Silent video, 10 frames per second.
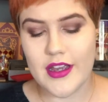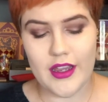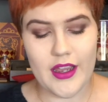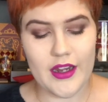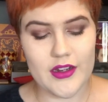
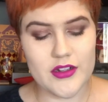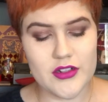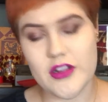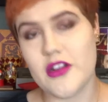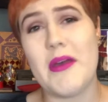and
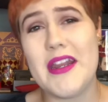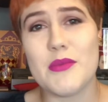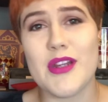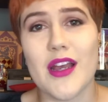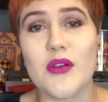I don't know about
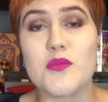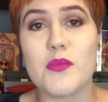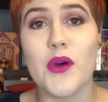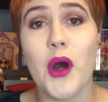anybody else, but